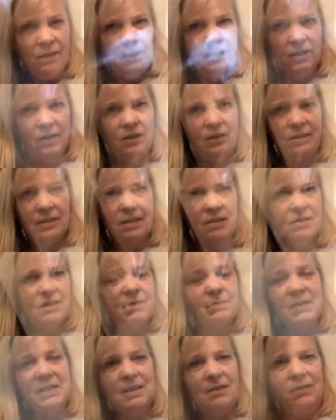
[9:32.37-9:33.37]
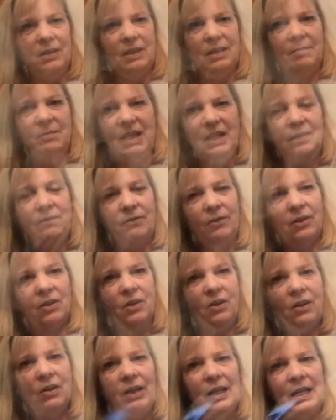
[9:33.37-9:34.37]
They're, they're specifically made
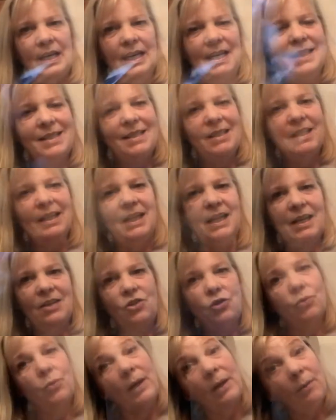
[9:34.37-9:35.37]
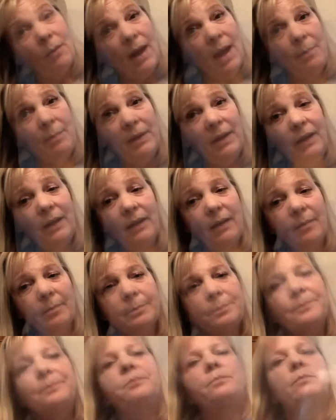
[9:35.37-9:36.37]
for heat sealing and shrink wrapping.
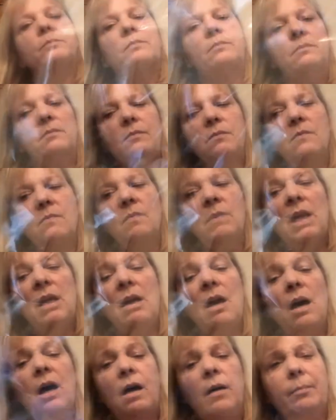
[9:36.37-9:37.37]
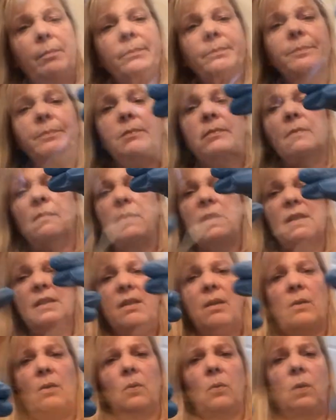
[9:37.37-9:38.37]
Um,
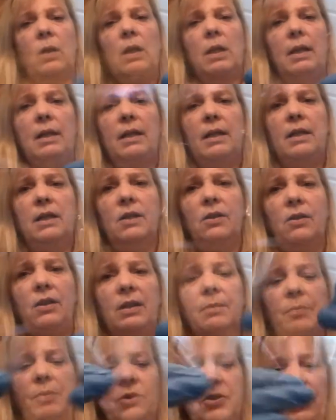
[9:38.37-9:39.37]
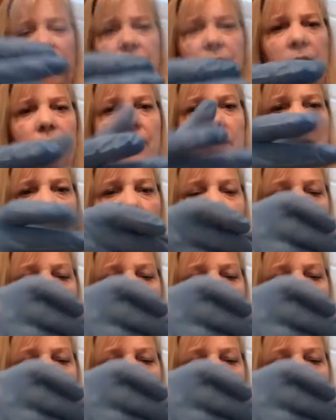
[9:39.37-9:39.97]
so, you know, you put your